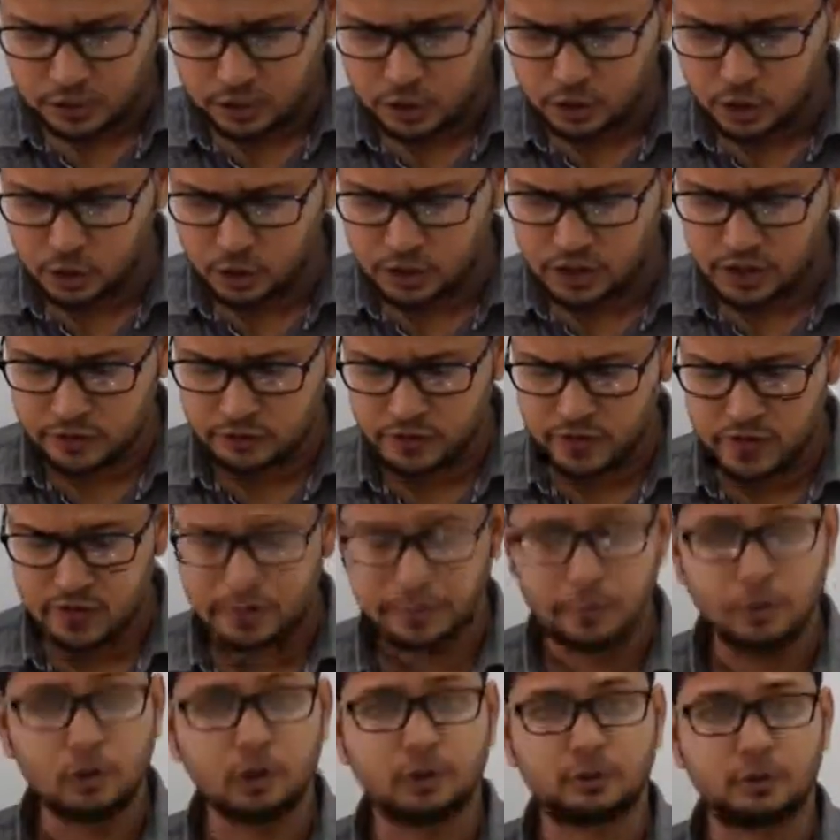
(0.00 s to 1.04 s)
duty free
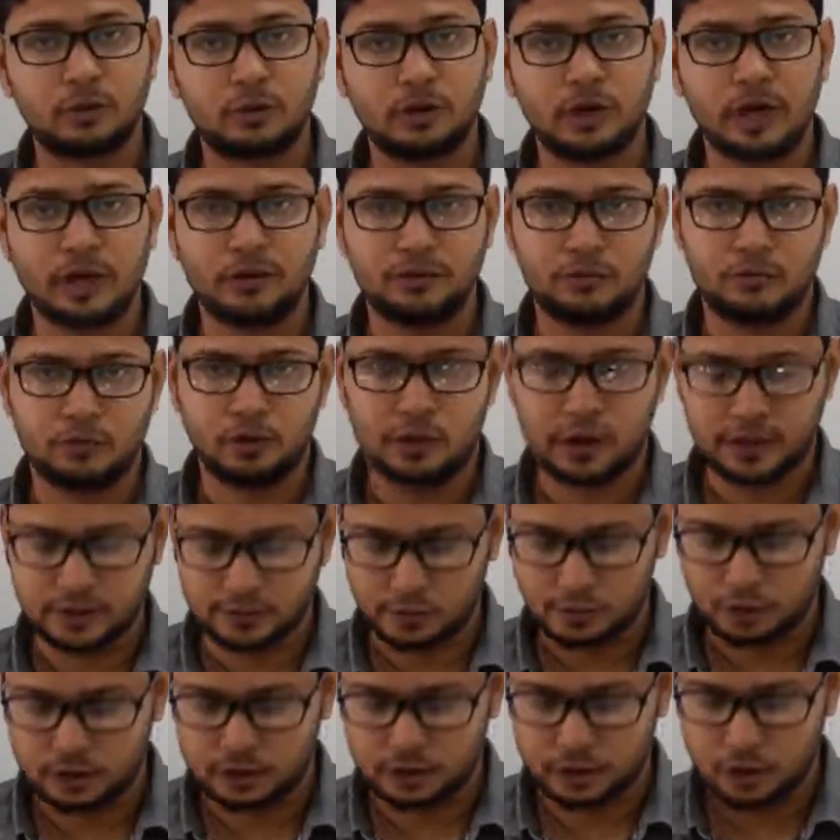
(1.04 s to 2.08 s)
imports program for
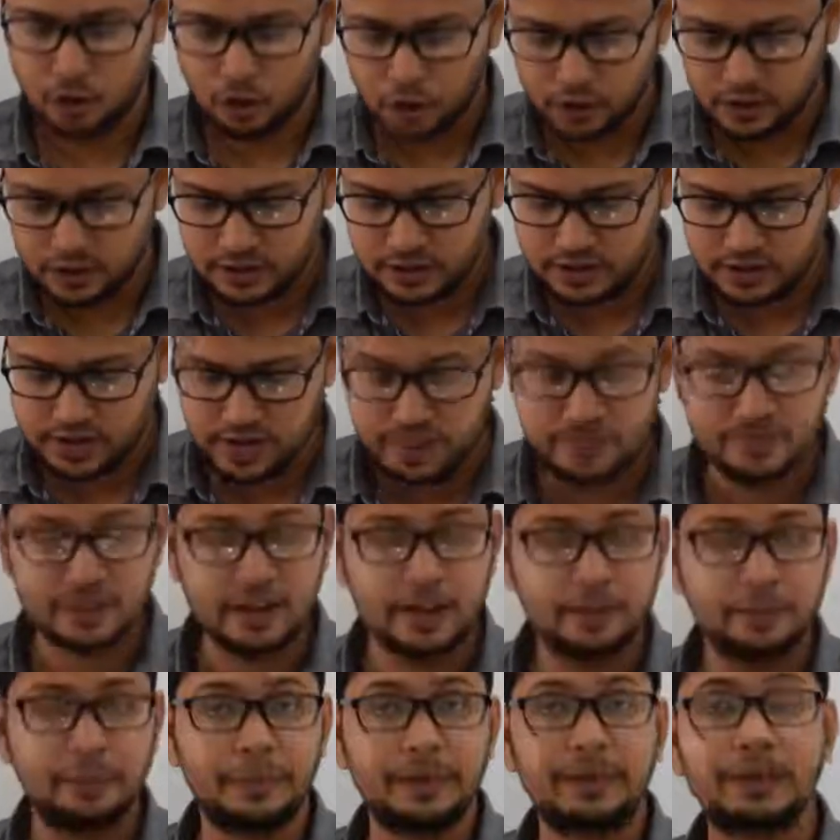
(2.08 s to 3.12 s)
exporters. All these schemes
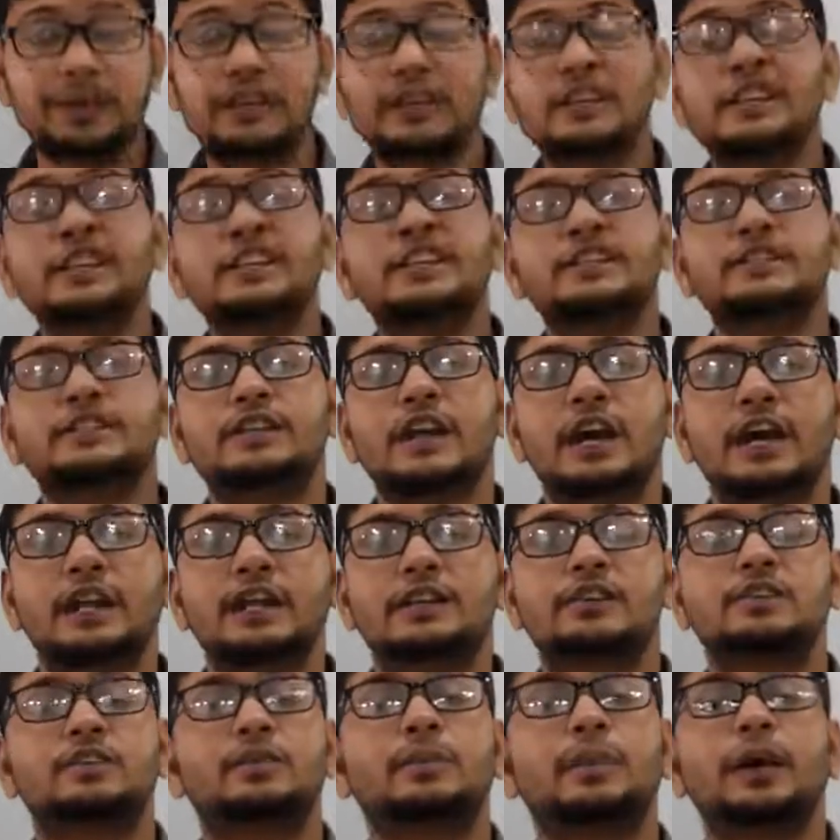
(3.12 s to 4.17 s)
have been
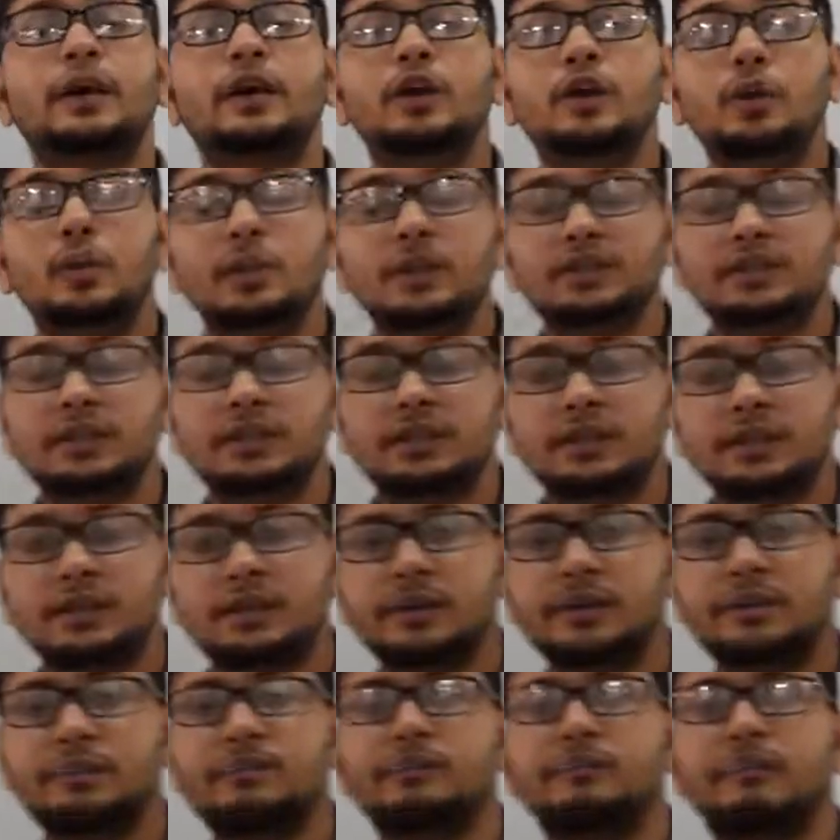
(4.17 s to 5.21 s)
challenged by US in
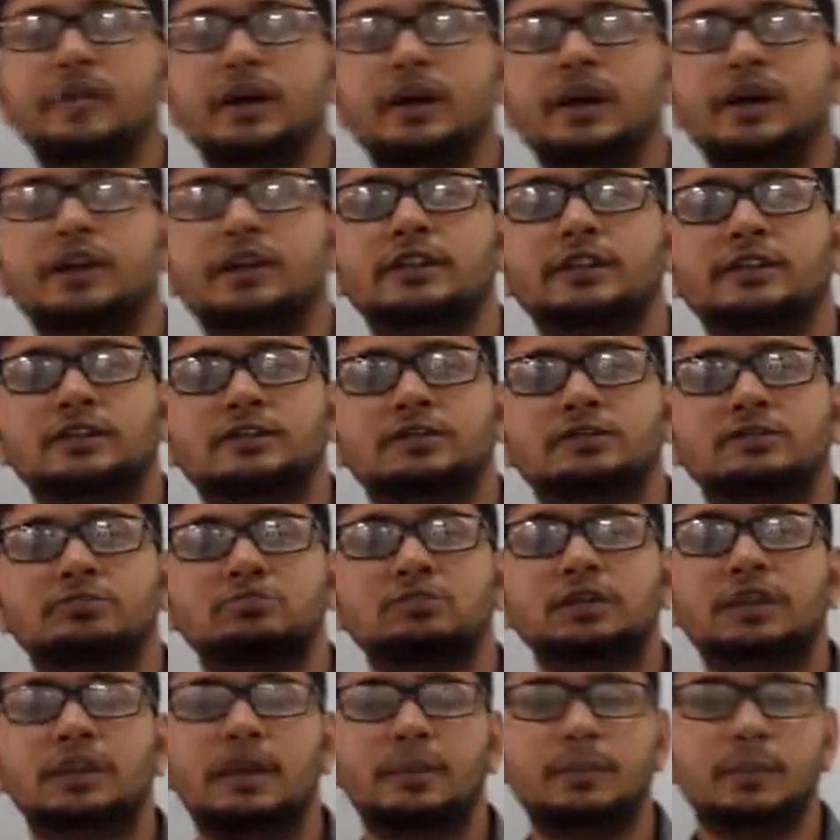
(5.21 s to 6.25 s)
the
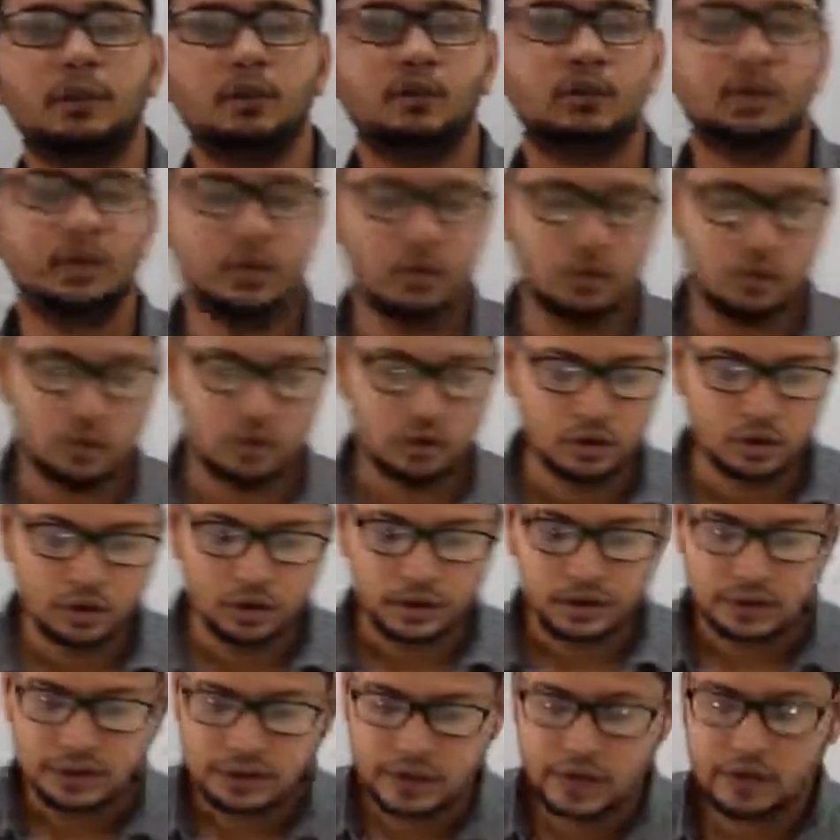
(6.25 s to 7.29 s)
WTO.
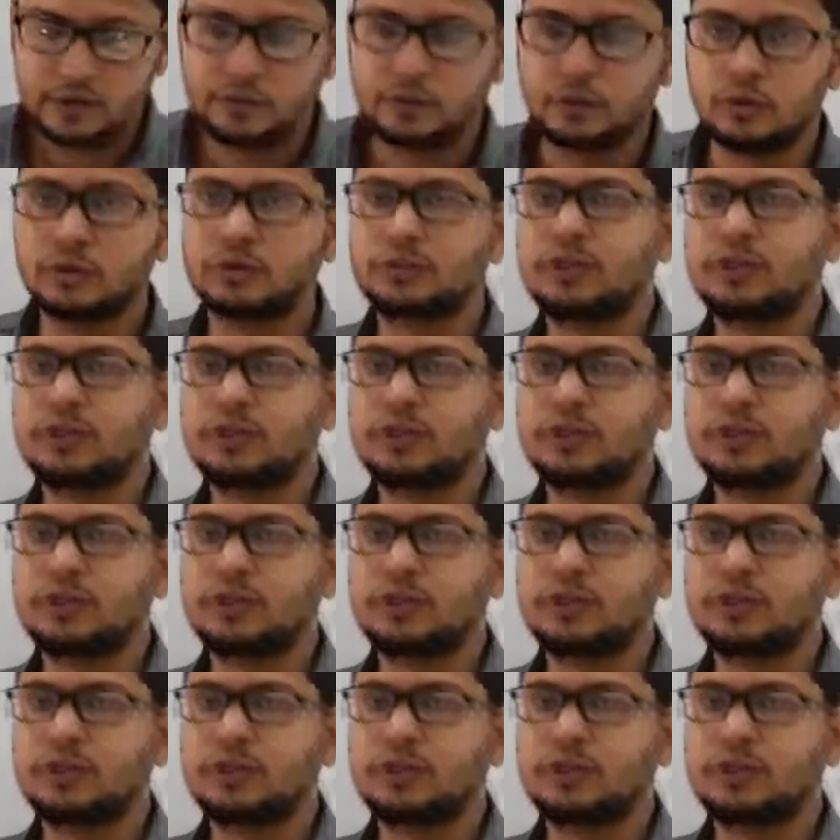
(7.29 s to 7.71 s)
Therefore,